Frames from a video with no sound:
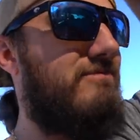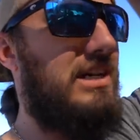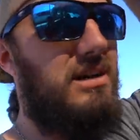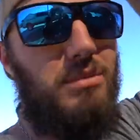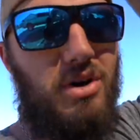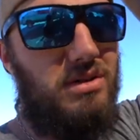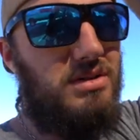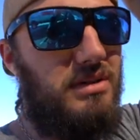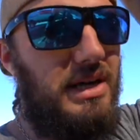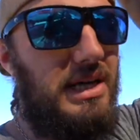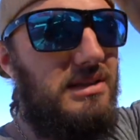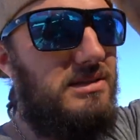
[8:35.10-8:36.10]
Venom all
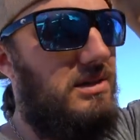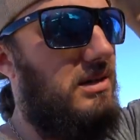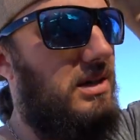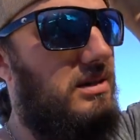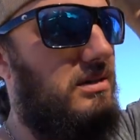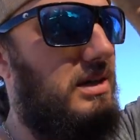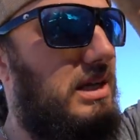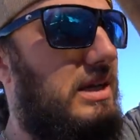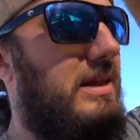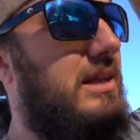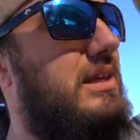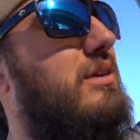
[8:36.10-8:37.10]
terrains thirty-three. I
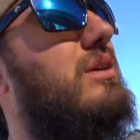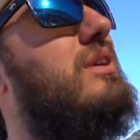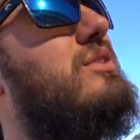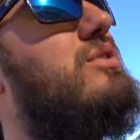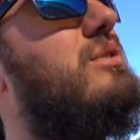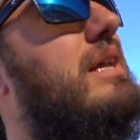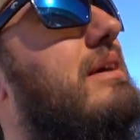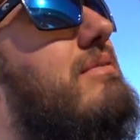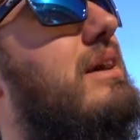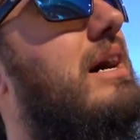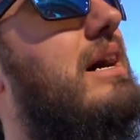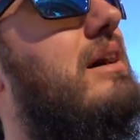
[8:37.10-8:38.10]
think they're two
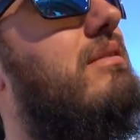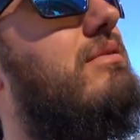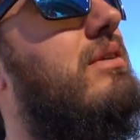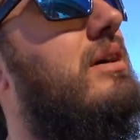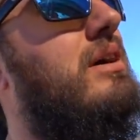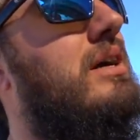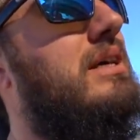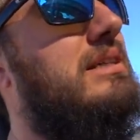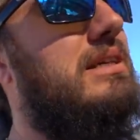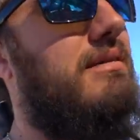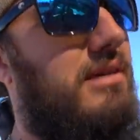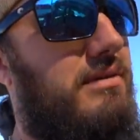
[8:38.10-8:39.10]
eighty-five,
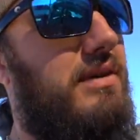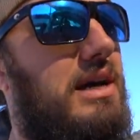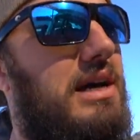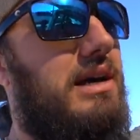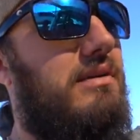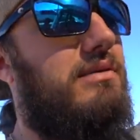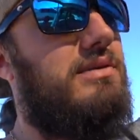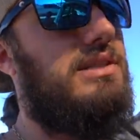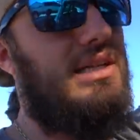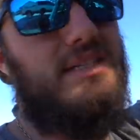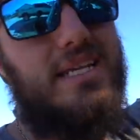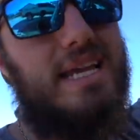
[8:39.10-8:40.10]
seventy-five,
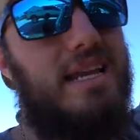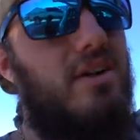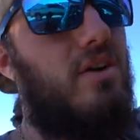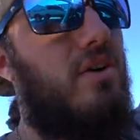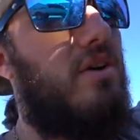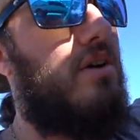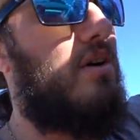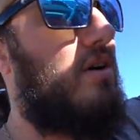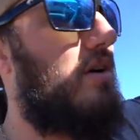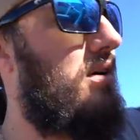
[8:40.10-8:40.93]
sixteen R.